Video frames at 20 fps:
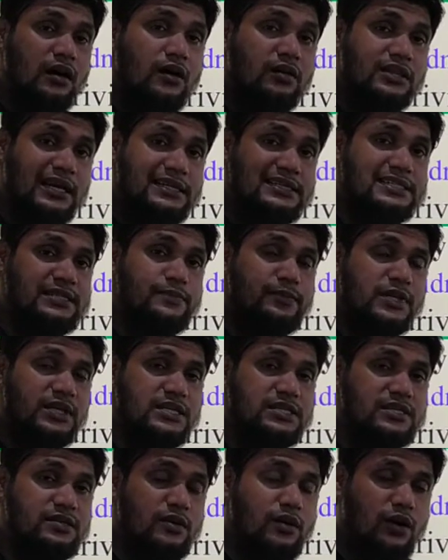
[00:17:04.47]
the speech,
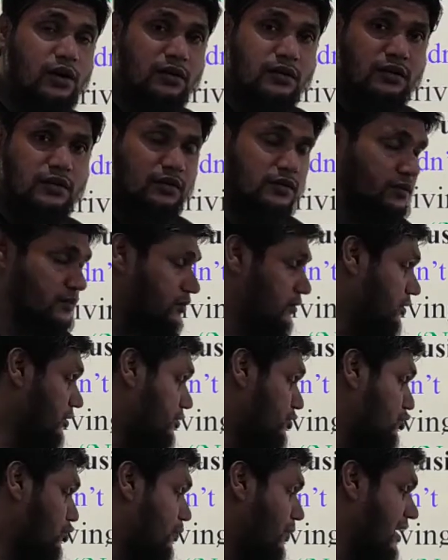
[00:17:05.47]
or
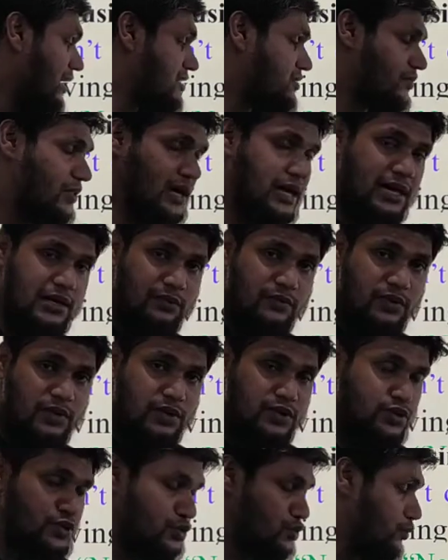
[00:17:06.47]
to plus verb.
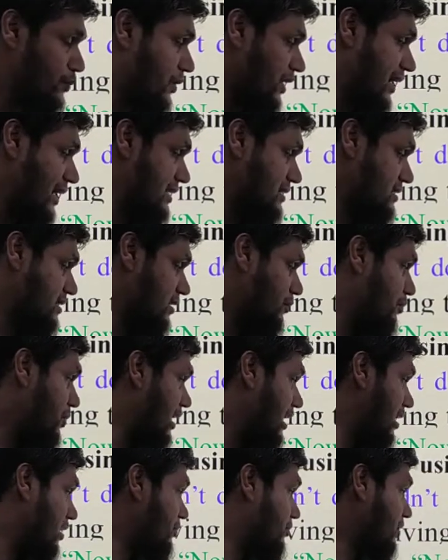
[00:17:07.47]
To plus
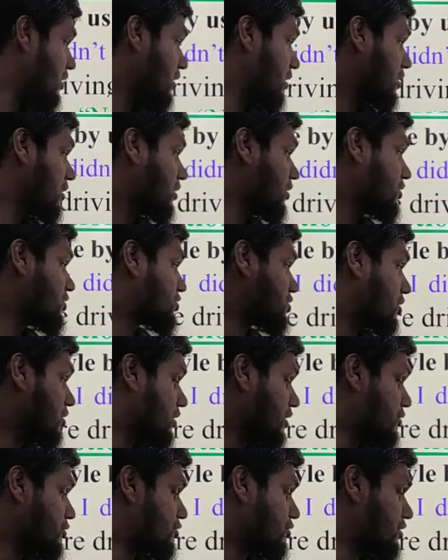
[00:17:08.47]
verb. So
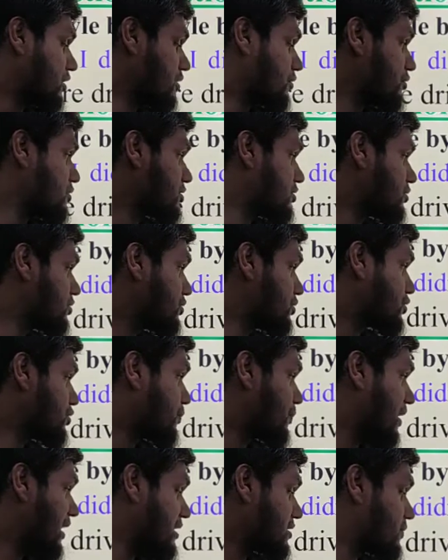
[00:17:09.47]
you should use to
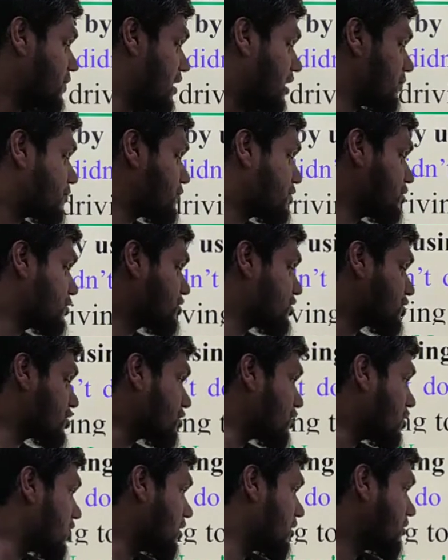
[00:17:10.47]
plus verb to
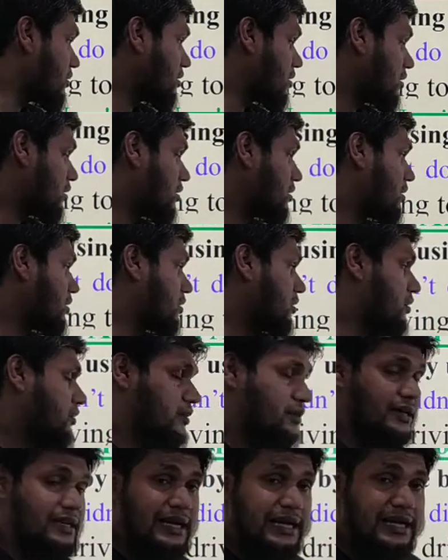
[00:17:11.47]
show.
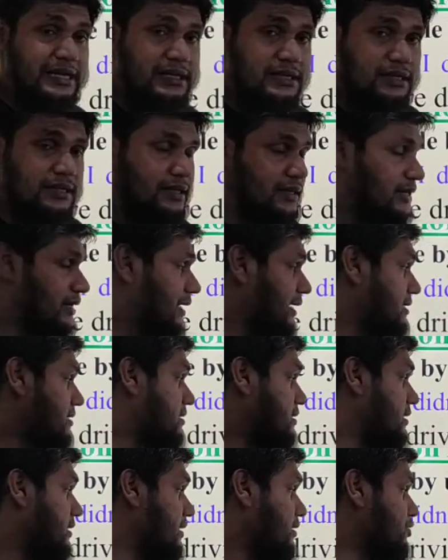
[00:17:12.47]
Next,
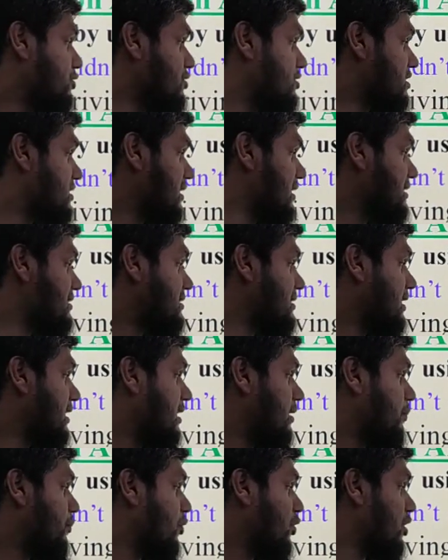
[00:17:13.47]
you should send
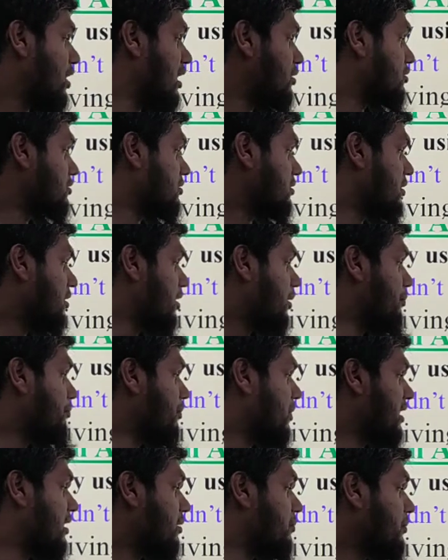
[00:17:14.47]
the pronoun
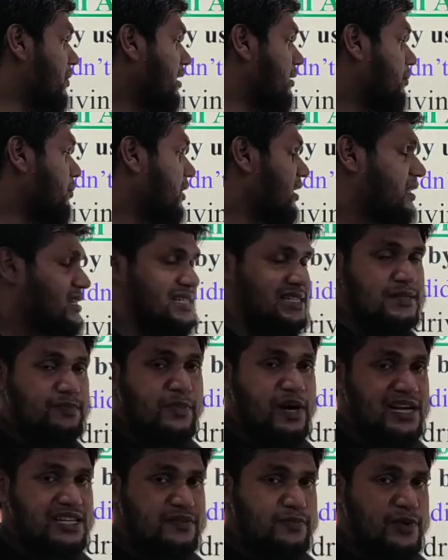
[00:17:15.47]
me. Me means
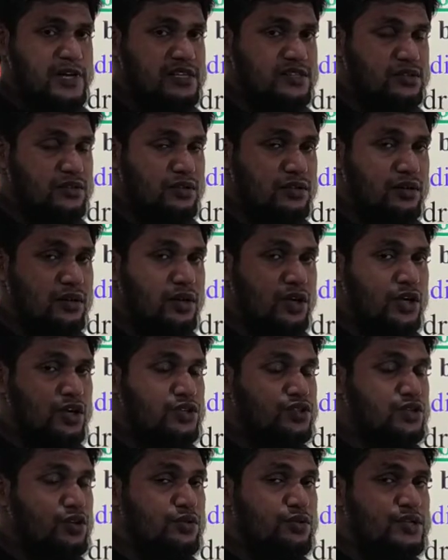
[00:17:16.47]
first person.
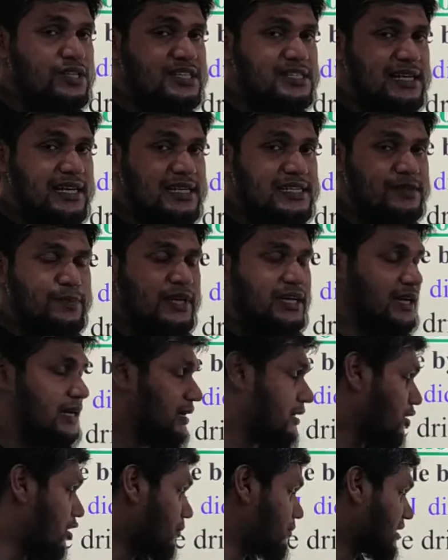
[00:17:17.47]
So who is the
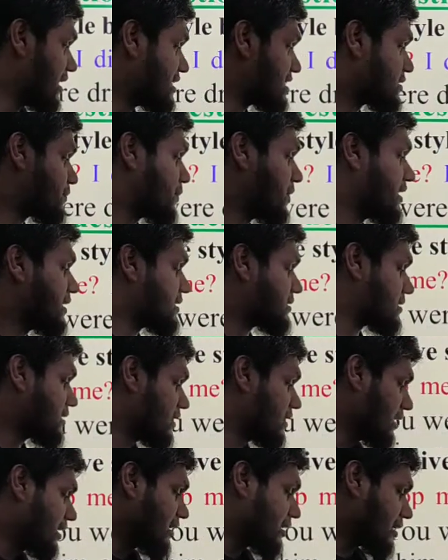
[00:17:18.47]
speaker of the speech?
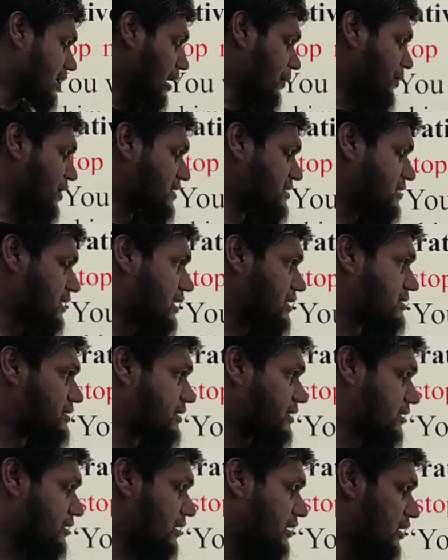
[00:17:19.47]
Traffic
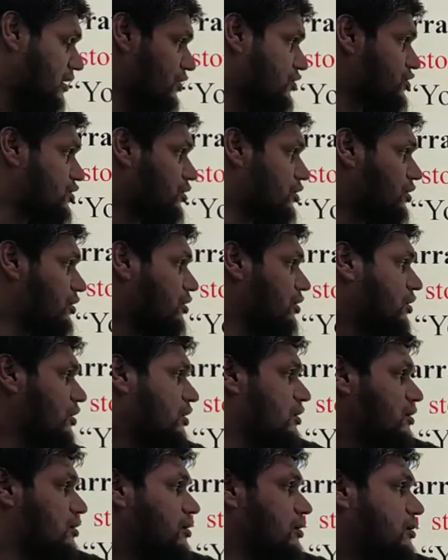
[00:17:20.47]
sergeant. So
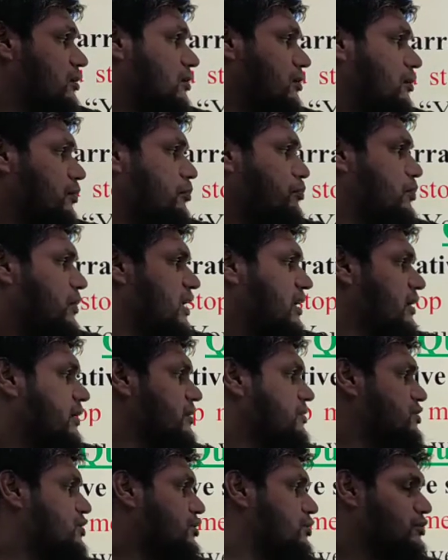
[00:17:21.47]
me
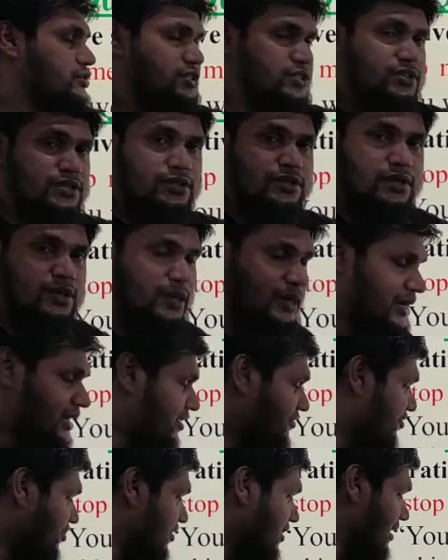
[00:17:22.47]
should
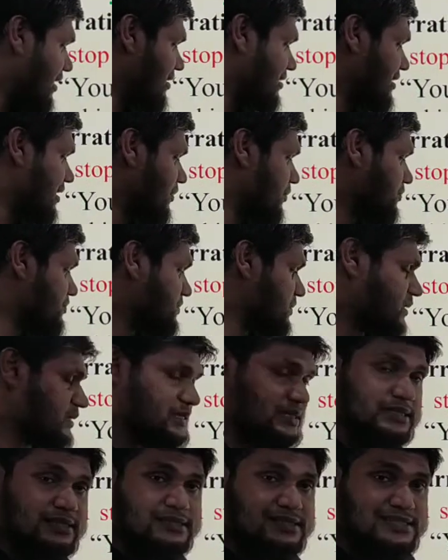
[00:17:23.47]
refer the
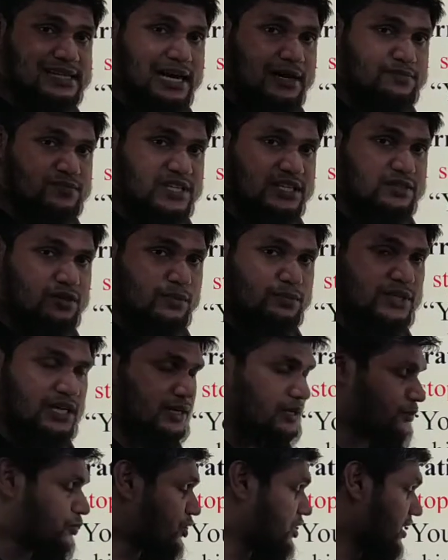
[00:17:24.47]
subject of the
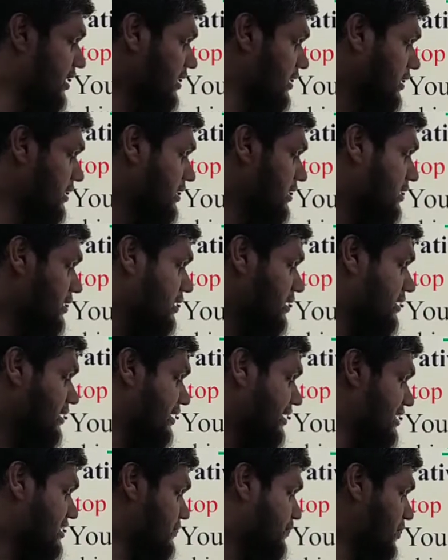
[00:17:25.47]
reporting
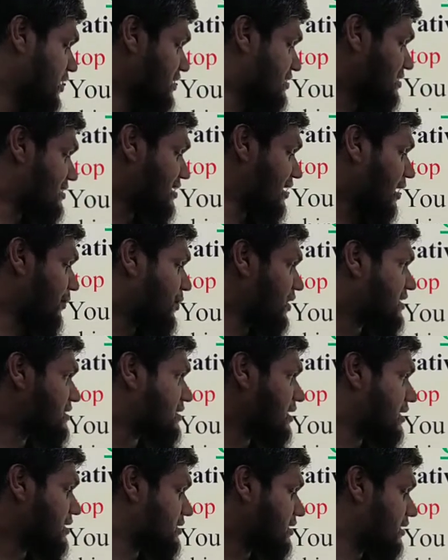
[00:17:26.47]
speech, traffic
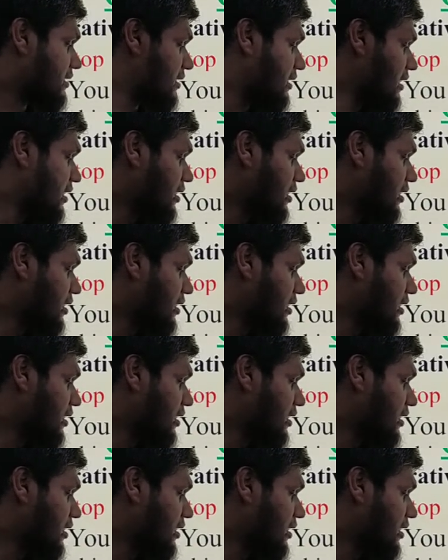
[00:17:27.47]
sergeant.